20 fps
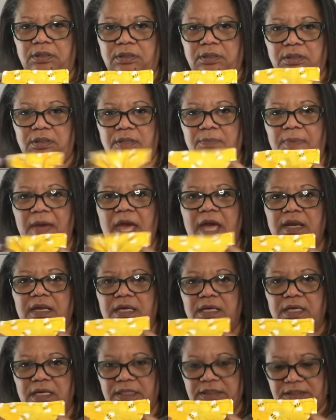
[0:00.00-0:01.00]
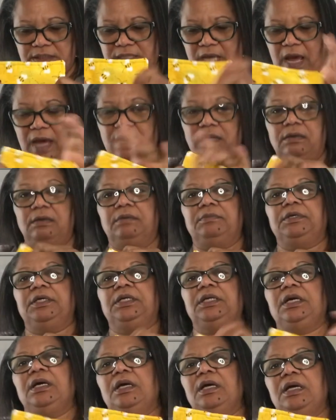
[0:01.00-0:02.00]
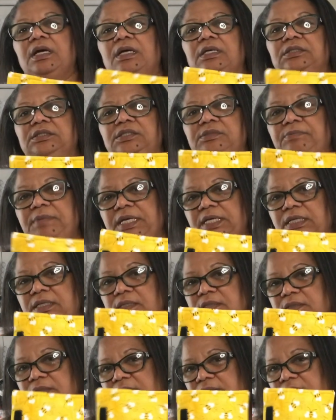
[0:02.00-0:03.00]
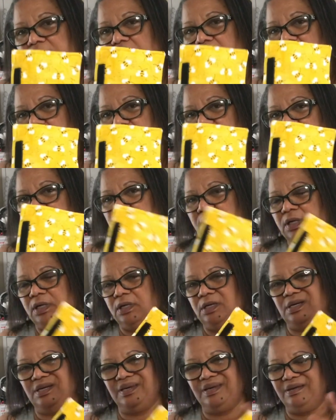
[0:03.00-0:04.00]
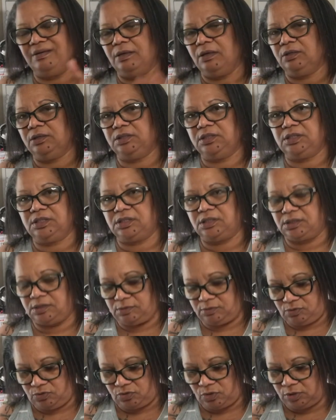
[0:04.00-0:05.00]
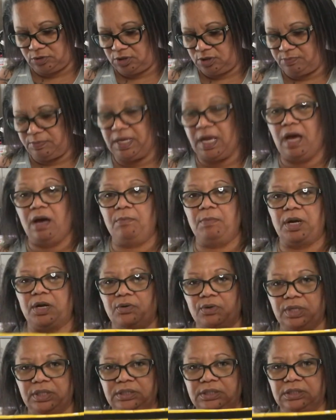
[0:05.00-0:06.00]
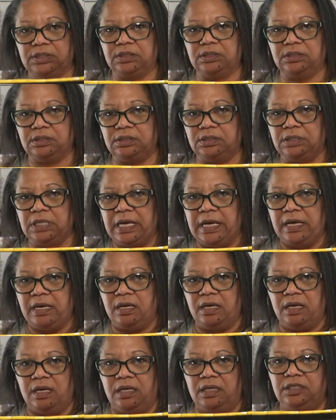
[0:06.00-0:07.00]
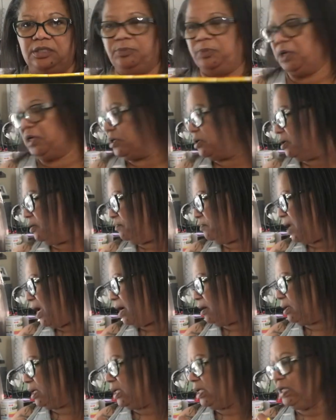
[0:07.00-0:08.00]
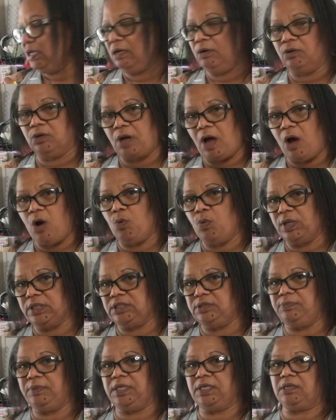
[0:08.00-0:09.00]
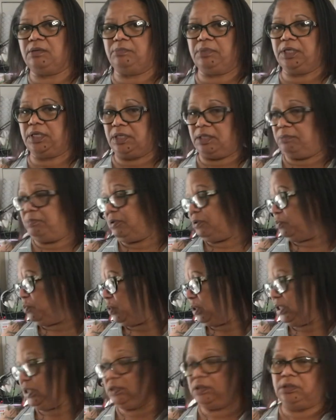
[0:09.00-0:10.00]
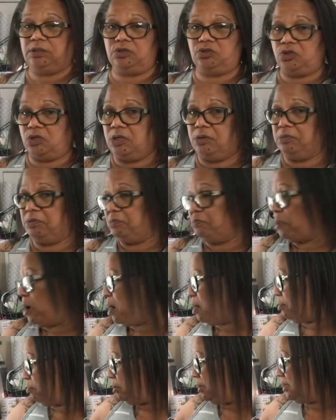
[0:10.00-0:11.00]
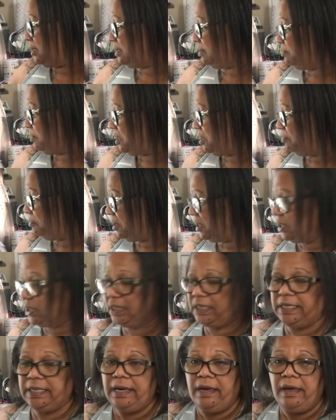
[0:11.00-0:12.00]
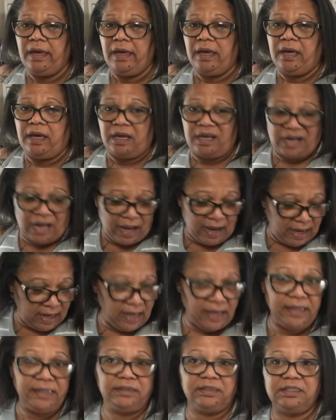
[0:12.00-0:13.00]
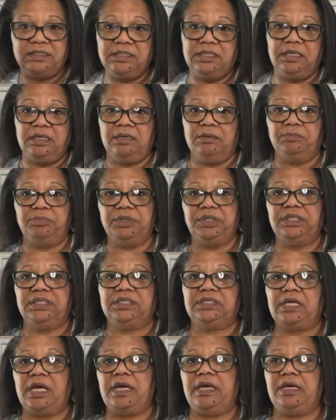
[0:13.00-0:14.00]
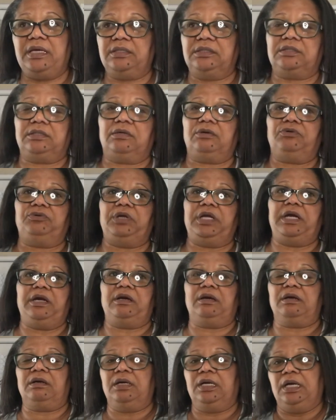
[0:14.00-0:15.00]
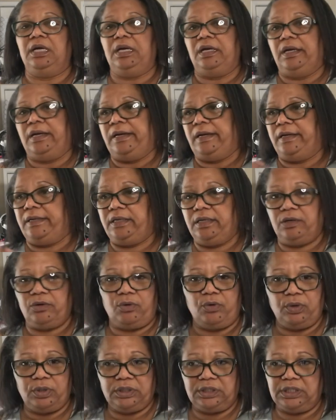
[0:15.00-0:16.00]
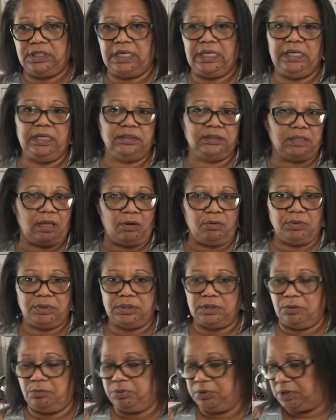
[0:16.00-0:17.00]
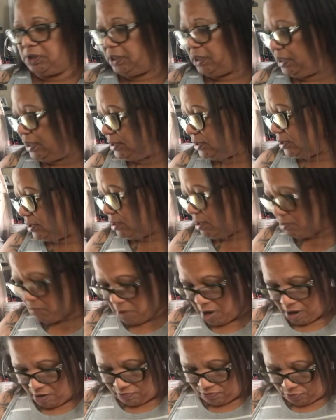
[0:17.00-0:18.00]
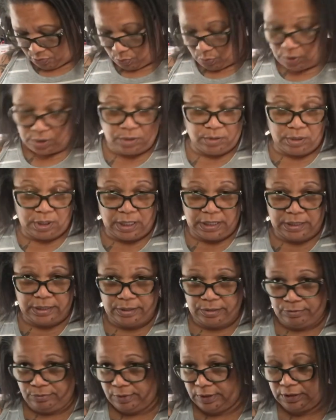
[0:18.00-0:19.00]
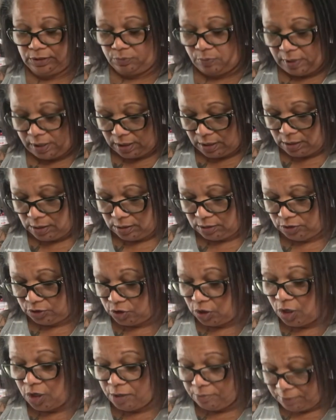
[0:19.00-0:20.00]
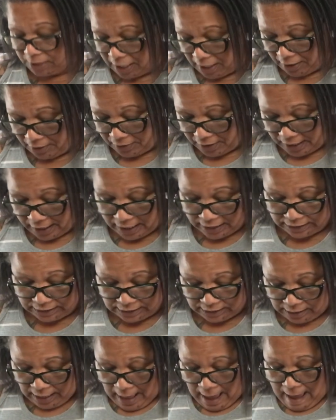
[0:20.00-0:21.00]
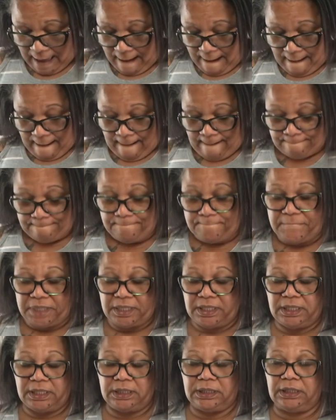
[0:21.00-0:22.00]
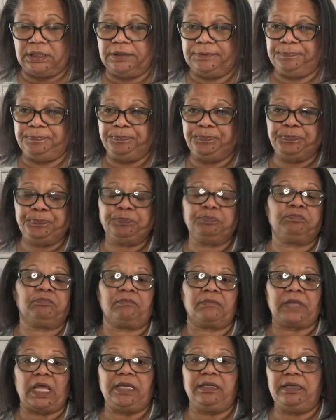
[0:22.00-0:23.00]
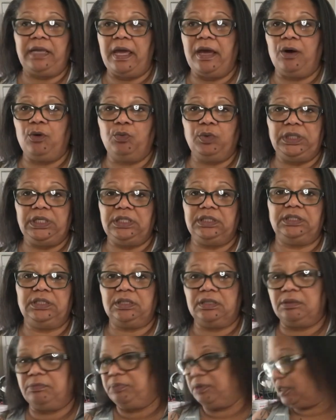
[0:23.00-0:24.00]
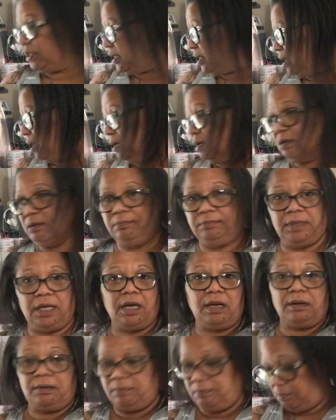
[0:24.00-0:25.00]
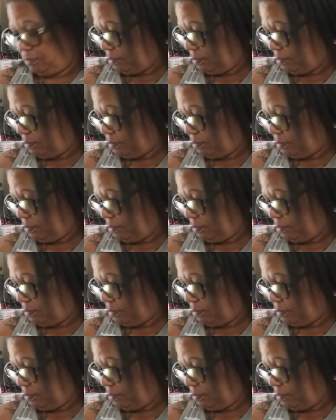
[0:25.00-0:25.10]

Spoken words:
the batting inside of it to make it a little softer. And you know, it just grossed me out. My grandson, he's big enough now that he don't always be in the buggy, but when he's in trouble, Mom puts him in the buggy, and I hate to see him putting his hands on there. And then of course the kids always gonna put their hands in their mouth. What do? That's why they're little germ carriers. But now when he's in the buggy, I'm